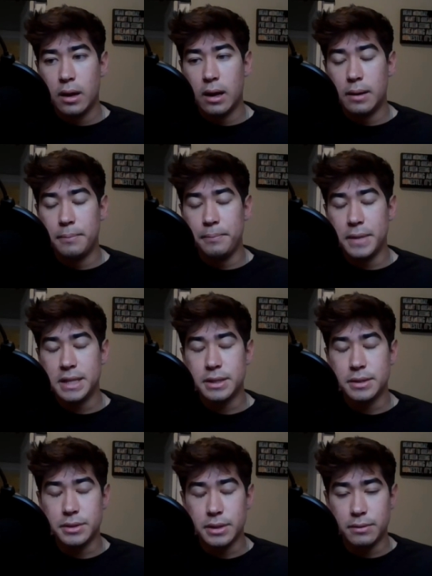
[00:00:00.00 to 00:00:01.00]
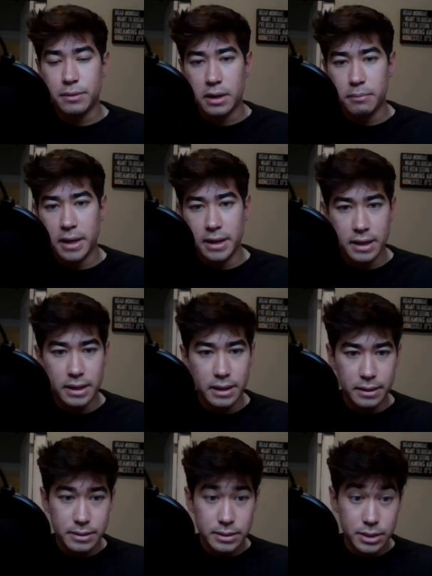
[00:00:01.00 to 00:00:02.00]
um, that's usually recommended.
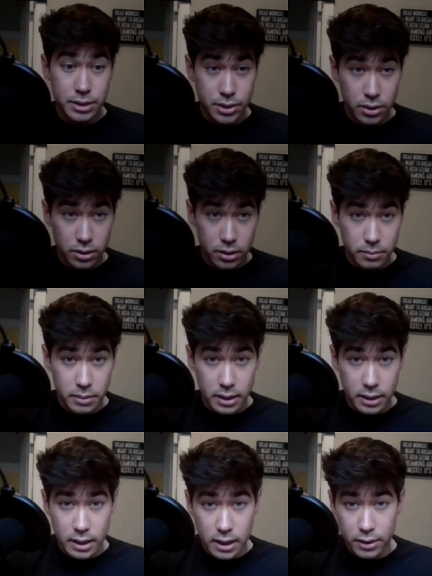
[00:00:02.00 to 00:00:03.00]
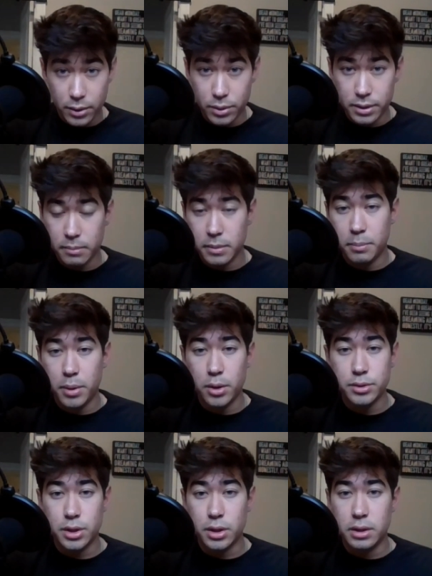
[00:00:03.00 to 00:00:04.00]
Just show them like how you want them to
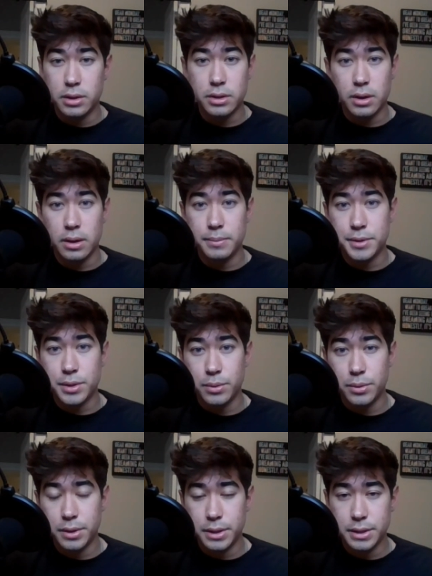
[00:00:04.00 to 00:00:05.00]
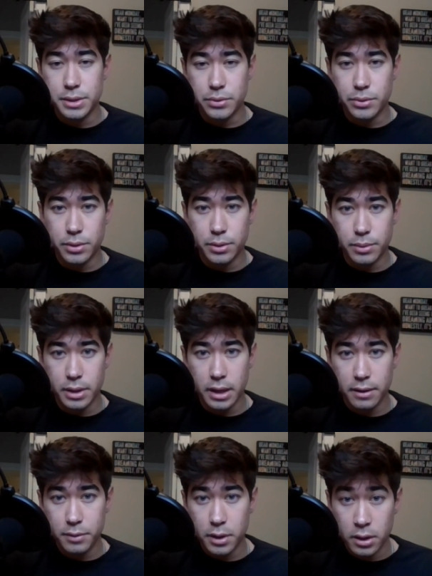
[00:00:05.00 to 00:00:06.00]
post your Instagram stories or
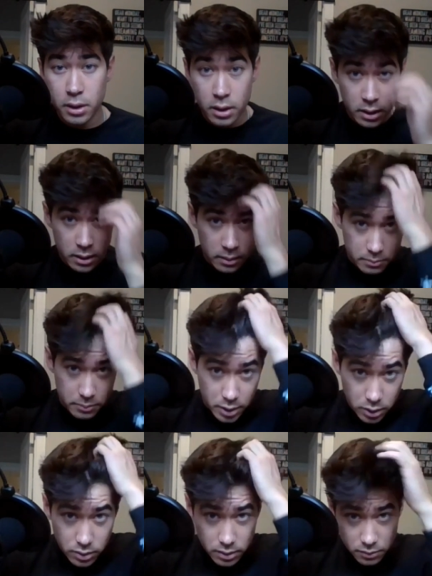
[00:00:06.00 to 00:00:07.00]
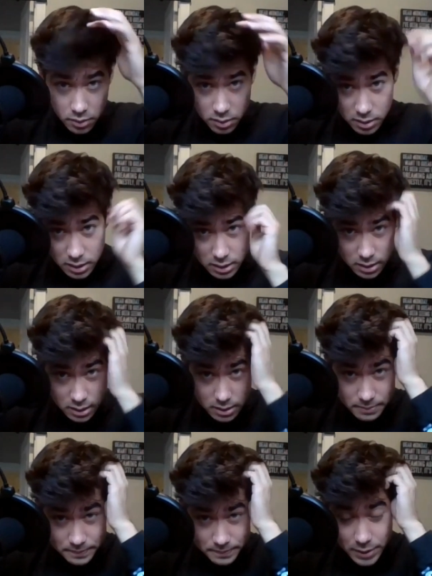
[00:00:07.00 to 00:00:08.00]
whatever. But you can really
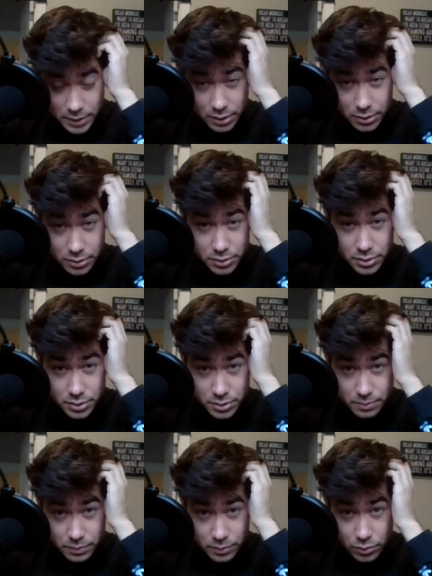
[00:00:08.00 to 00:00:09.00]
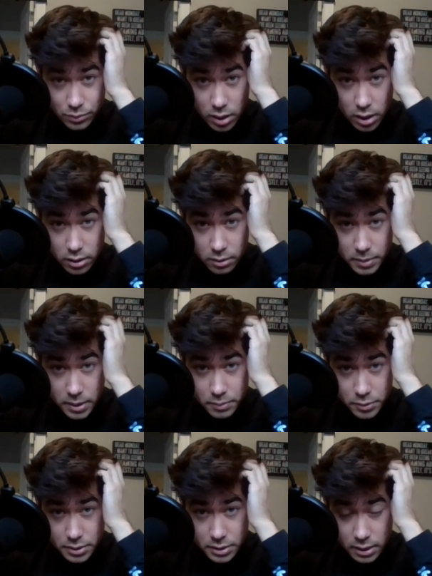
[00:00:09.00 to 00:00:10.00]
um, use other
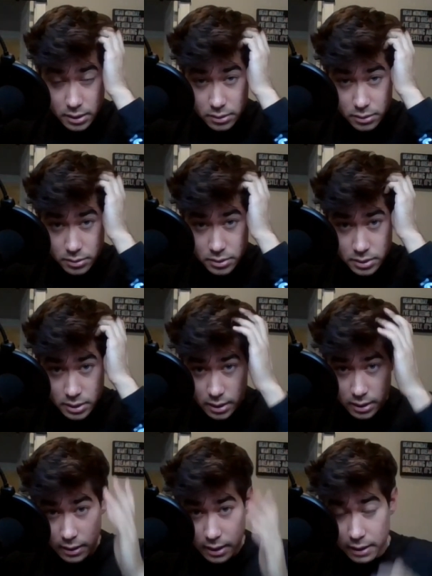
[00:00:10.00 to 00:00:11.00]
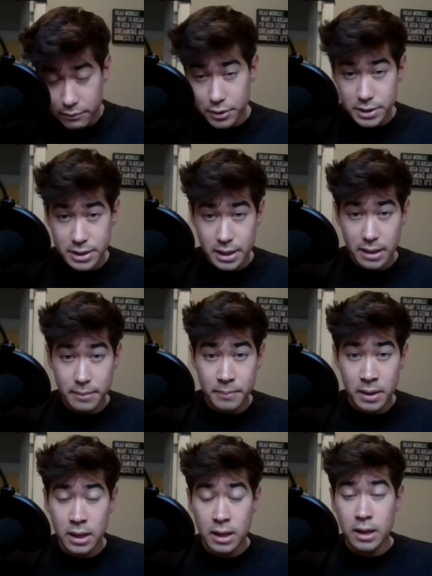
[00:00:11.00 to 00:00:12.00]
people's skills and leverage them